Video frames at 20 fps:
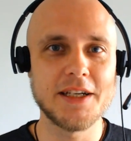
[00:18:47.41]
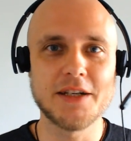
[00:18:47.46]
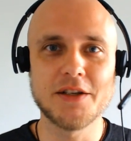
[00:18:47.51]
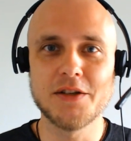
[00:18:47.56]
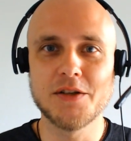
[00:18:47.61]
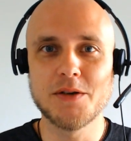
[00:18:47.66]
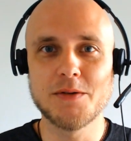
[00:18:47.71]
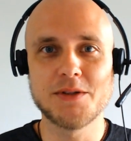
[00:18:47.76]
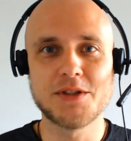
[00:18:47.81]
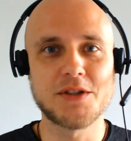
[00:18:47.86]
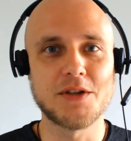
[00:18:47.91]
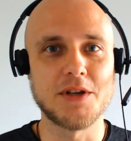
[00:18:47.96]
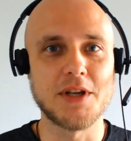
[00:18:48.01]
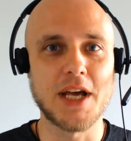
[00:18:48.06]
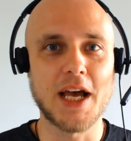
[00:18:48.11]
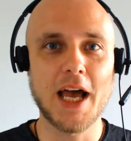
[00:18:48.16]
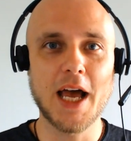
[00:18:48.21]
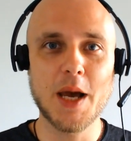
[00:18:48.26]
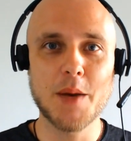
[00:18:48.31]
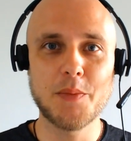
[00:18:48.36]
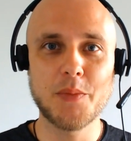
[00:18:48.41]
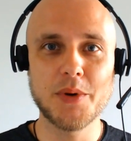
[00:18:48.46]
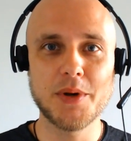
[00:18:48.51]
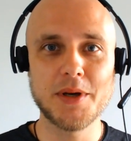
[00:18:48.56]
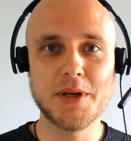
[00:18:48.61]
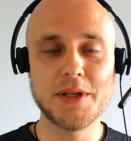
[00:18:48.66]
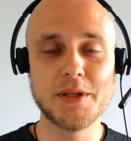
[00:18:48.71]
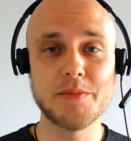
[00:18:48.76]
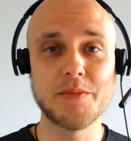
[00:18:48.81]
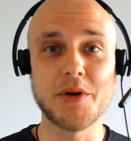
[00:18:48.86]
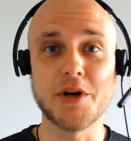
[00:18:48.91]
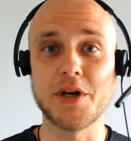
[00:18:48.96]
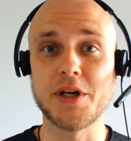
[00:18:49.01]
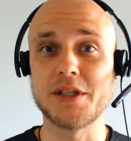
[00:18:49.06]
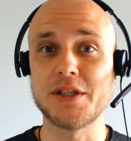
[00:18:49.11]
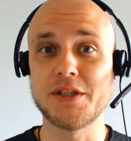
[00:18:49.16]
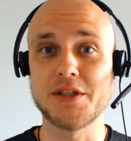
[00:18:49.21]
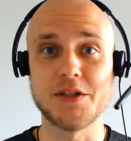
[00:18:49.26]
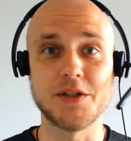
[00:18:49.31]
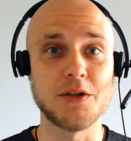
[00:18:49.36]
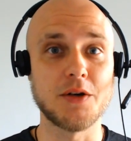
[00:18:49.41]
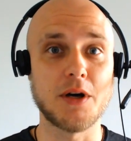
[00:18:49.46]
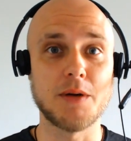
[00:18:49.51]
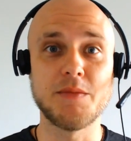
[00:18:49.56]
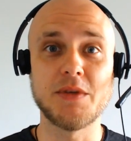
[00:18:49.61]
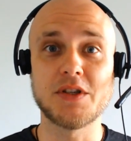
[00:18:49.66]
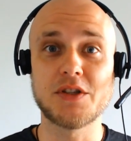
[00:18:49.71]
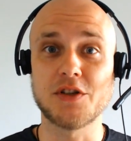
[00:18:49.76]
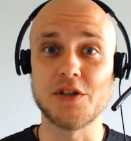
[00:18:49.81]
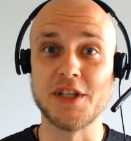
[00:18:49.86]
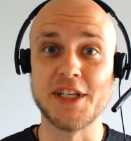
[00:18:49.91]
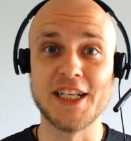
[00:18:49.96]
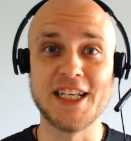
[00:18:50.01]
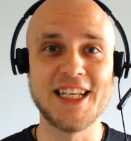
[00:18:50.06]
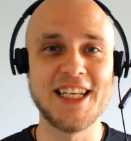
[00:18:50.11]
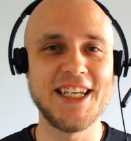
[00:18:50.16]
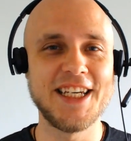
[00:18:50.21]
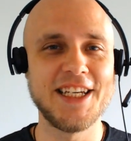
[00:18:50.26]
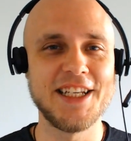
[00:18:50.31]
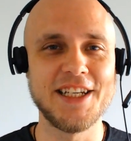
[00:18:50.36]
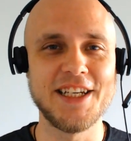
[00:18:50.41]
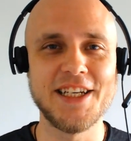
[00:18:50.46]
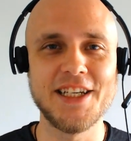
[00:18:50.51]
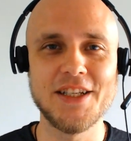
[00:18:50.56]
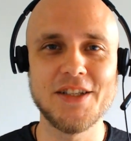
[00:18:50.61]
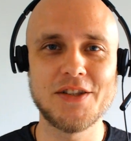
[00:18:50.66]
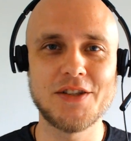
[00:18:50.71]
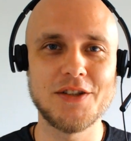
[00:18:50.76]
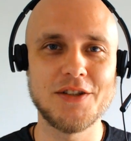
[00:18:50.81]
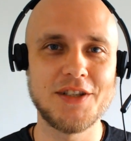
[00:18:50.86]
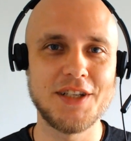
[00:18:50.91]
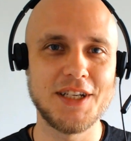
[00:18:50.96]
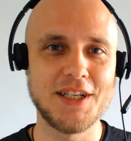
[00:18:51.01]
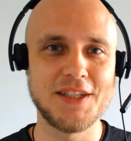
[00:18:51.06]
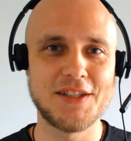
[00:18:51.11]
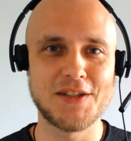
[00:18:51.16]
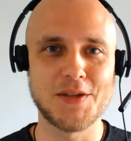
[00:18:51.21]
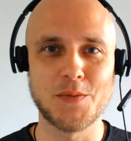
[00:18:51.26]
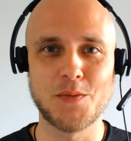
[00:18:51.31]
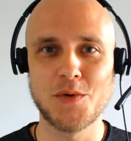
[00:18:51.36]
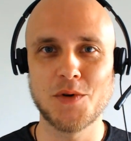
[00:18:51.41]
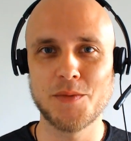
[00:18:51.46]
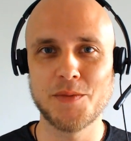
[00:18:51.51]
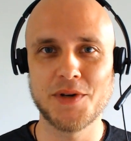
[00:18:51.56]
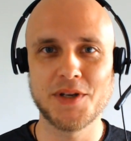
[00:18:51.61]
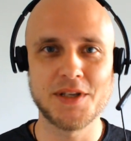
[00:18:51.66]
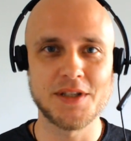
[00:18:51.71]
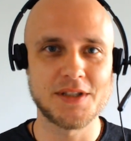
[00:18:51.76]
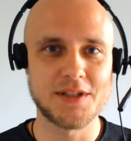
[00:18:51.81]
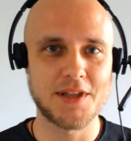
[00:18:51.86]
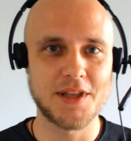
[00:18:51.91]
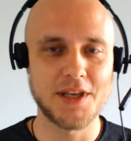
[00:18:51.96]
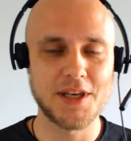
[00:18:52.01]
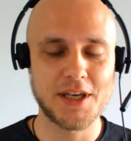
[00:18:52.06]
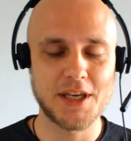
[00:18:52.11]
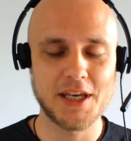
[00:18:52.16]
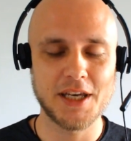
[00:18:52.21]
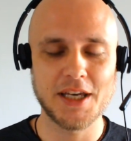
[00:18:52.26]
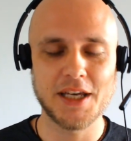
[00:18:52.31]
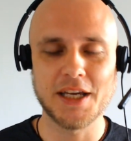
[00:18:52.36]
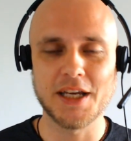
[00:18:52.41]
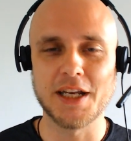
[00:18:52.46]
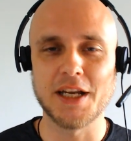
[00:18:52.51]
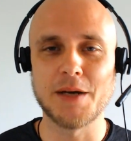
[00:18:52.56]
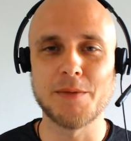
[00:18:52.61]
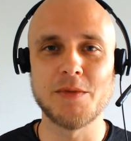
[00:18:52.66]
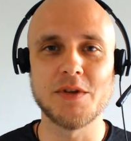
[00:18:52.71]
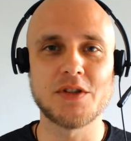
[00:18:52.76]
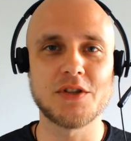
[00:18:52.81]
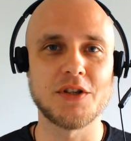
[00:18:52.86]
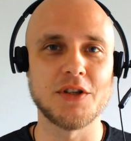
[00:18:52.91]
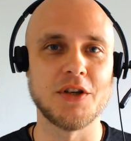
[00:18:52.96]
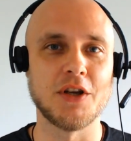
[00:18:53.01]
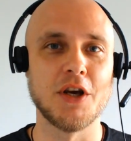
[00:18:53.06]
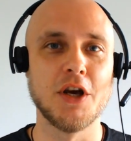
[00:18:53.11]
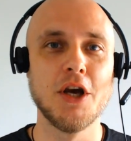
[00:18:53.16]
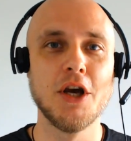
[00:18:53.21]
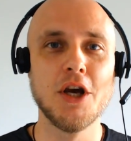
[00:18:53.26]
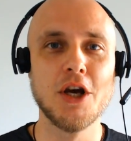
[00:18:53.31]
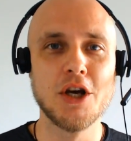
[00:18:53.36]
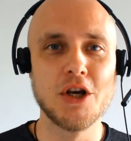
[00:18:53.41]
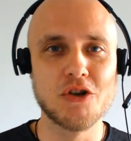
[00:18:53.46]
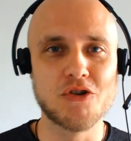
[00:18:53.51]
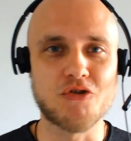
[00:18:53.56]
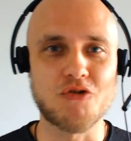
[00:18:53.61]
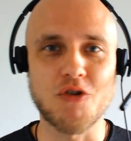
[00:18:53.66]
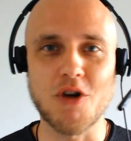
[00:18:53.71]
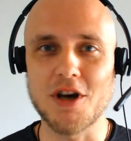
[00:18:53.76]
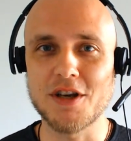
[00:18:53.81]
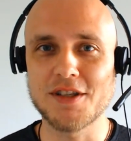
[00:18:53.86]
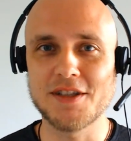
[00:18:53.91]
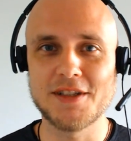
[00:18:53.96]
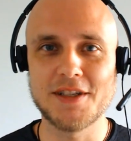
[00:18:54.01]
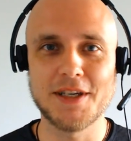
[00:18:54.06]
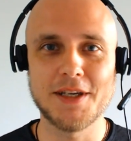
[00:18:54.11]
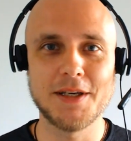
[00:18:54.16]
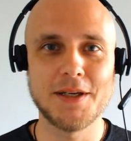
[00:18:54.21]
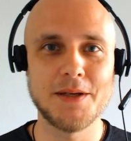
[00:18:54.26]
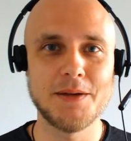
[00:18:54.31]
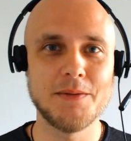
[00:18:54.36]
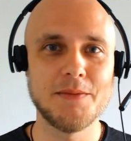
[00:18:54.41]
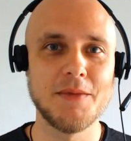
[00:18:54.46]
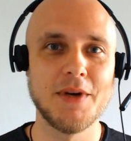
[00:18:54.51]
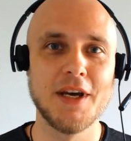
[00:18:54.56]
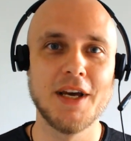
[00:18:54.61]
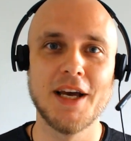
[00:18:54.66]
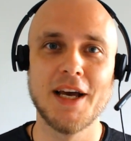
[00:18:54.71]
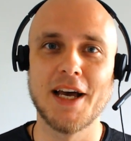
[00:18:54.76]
I don't know what's going to happen, but you know, I'm just going to lean into this. The woman is thinking and I'm just going to trust him.